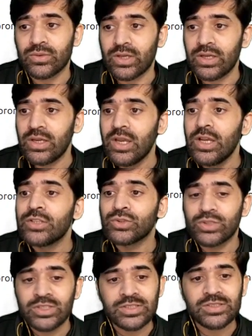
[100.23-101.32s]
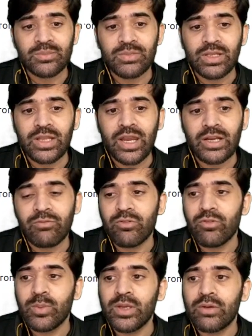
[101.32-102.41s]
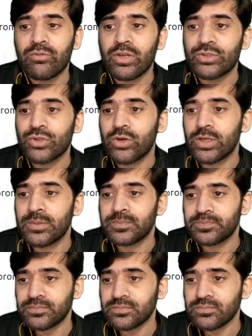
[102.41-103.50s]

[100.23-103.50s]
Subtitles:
Okay, so this is something that we will be covering shortly.